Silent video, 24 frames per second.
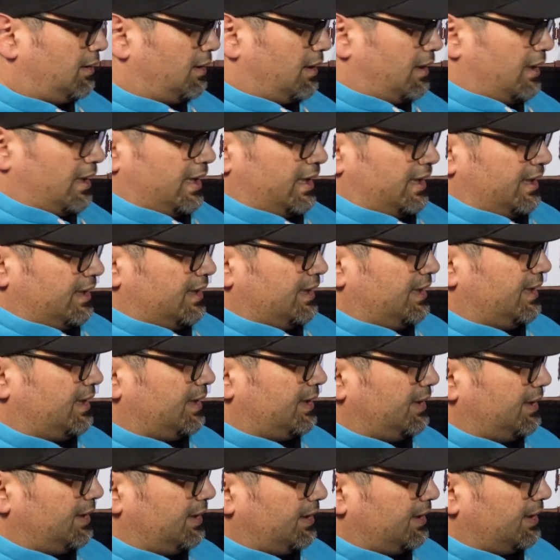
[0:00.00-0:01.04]
In
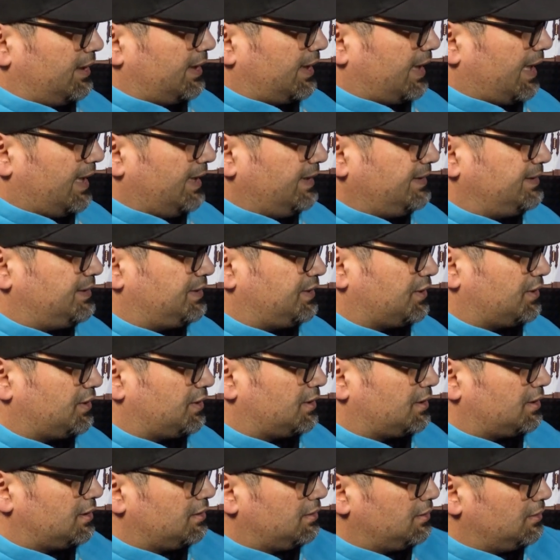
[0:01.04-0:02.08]
case
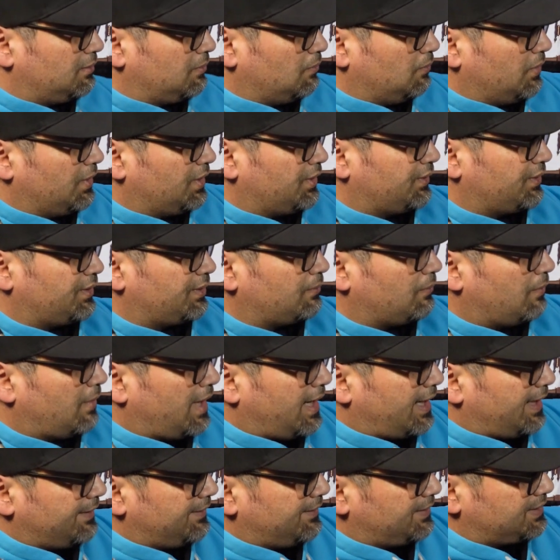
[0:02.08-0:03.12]
you're wondering
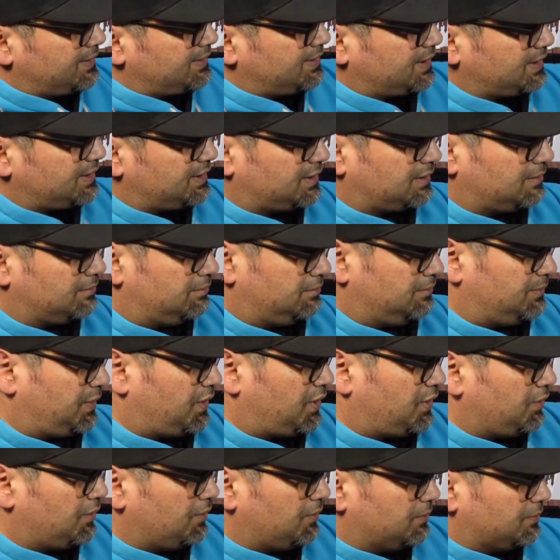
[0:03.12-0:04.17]
why there's such a
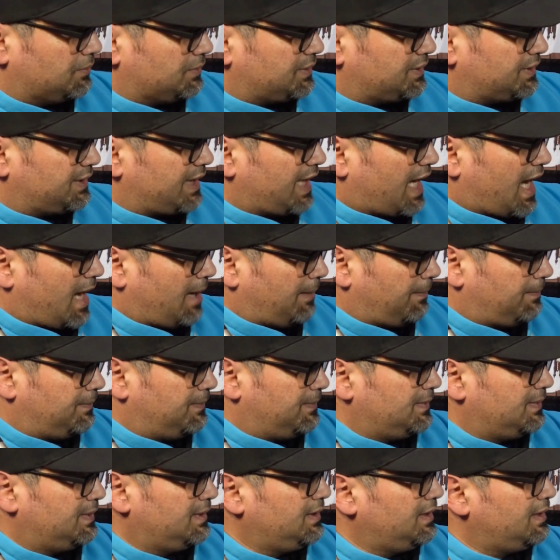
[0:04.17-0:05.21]
huge gap
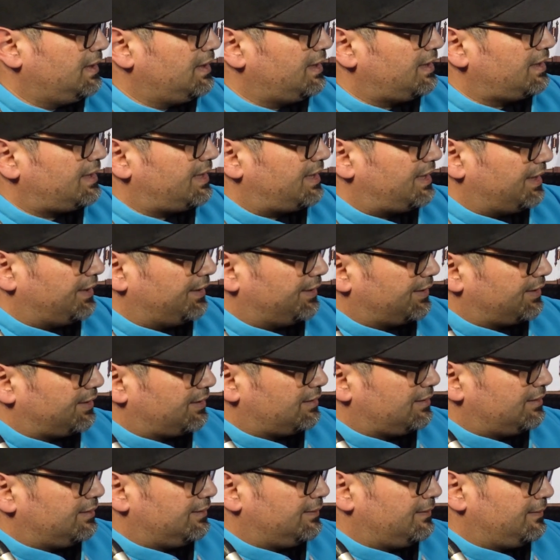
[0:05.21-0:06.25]
here.
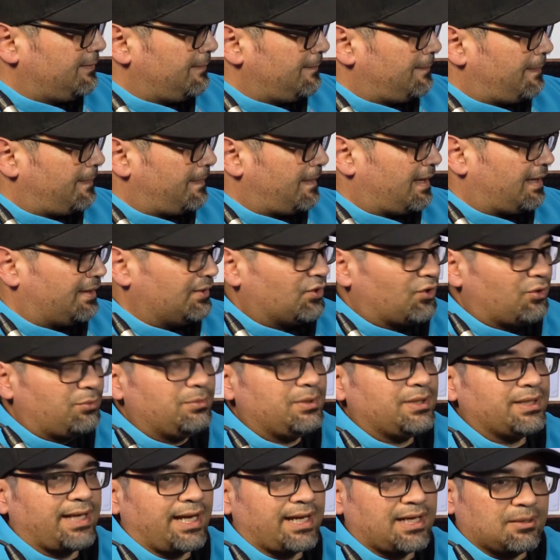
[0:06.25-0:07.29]
And
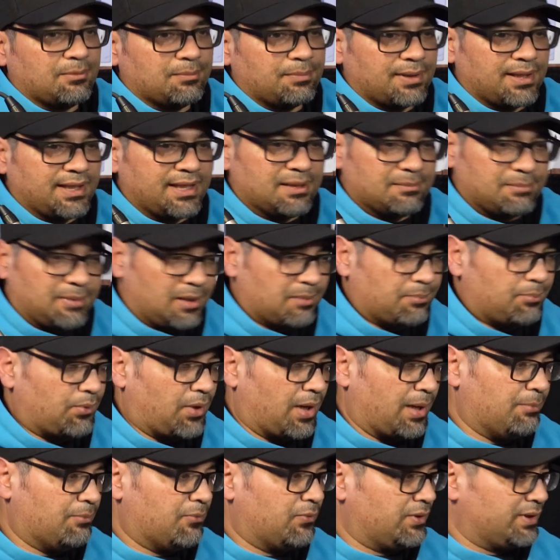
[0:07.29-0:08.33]
normally I complain about
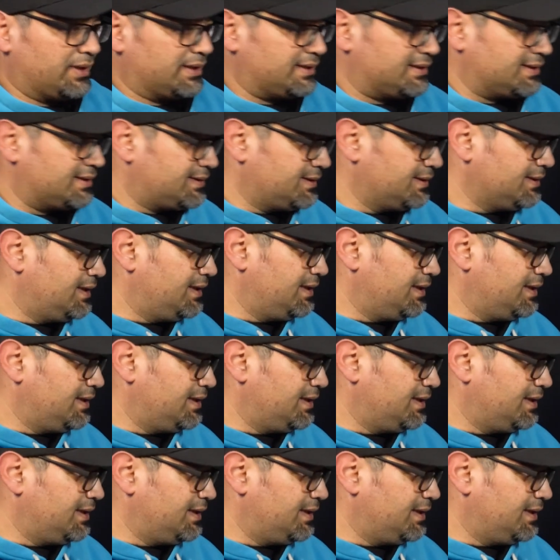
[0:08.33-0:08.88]
Prime 1s